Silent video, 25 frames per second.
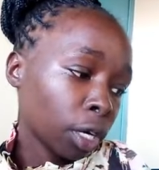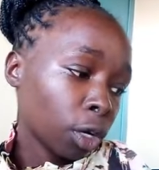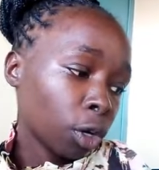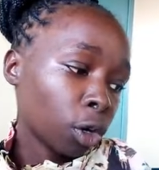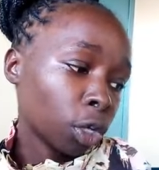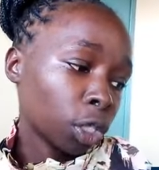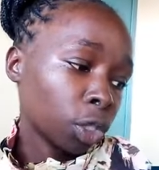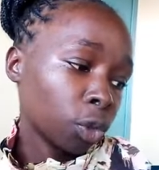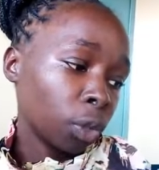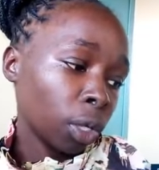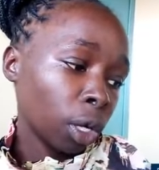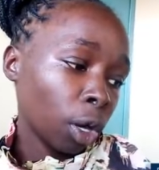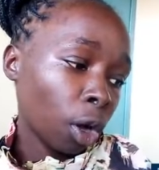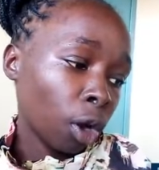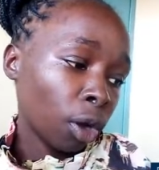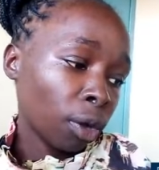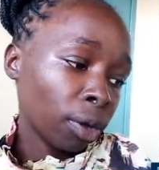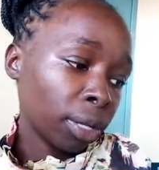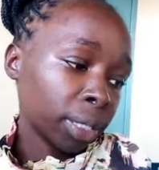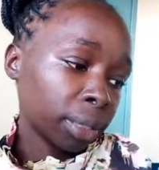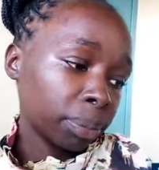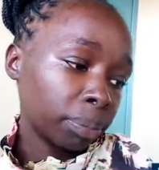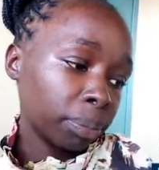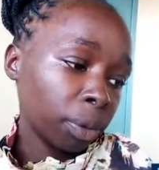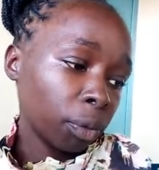God will
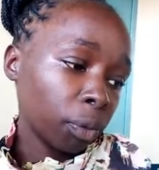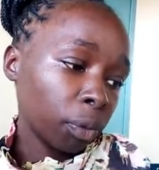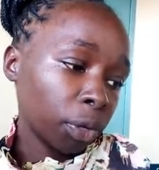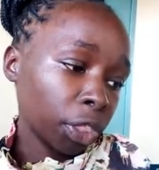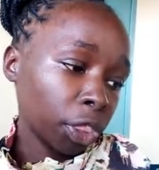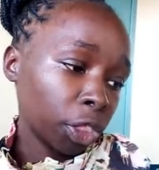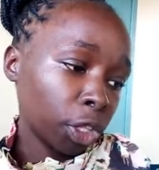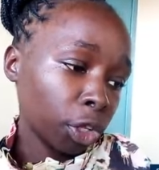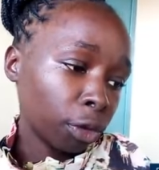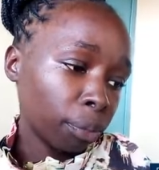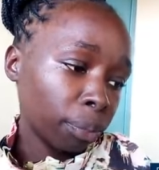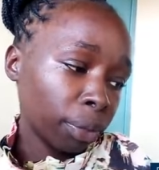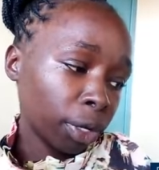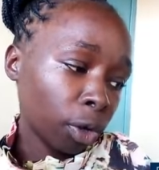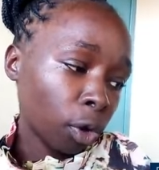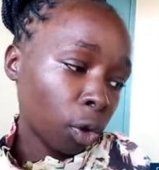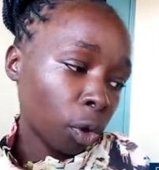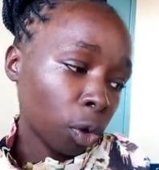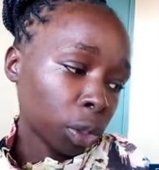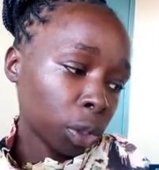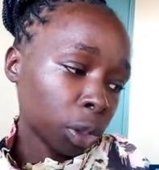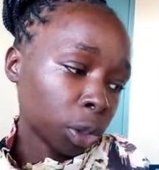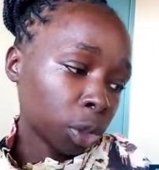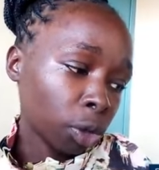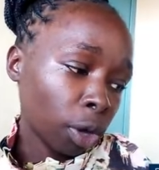always be with you
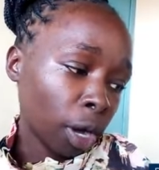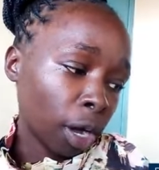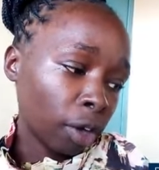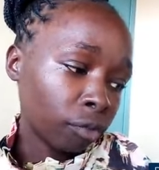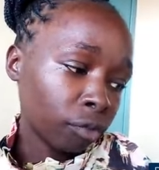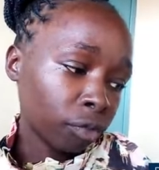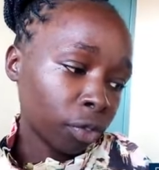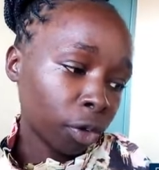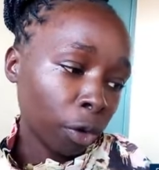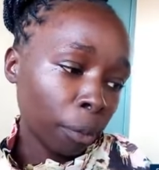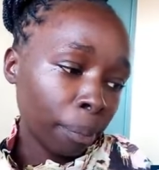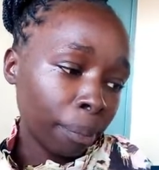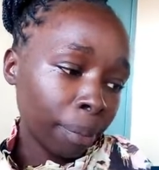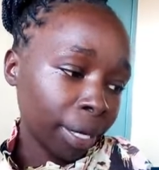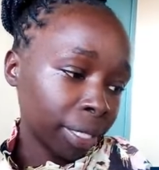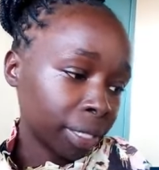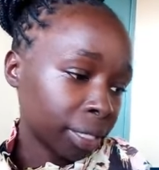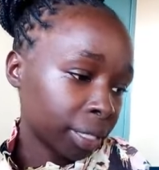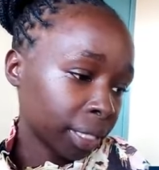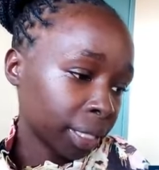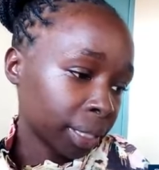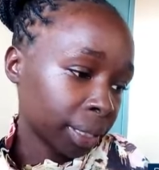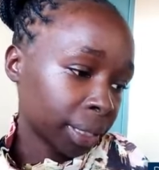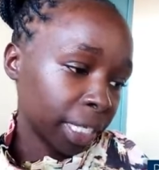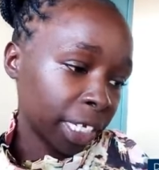because you have no
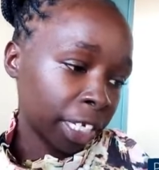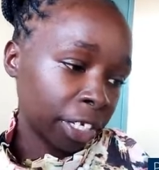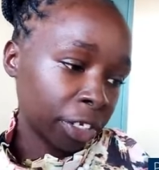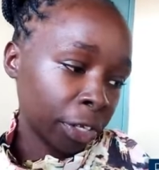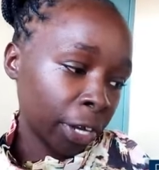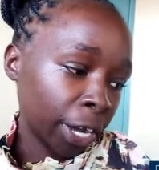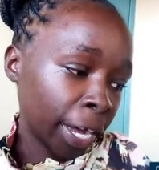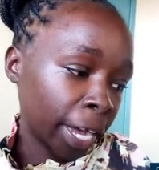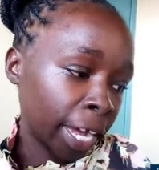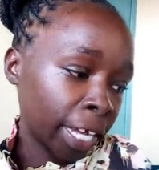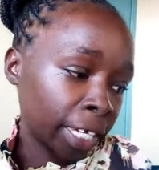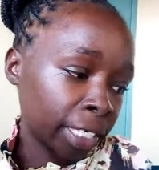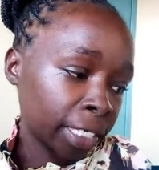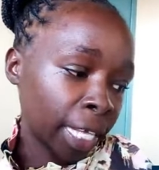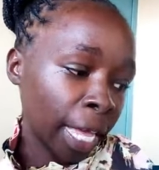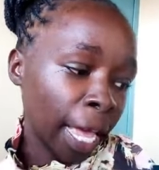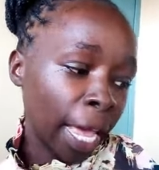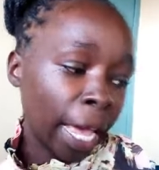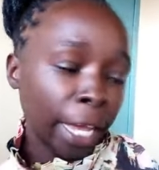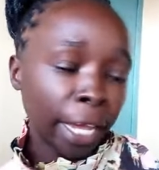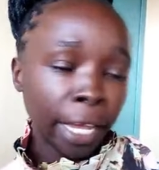badness in your heart.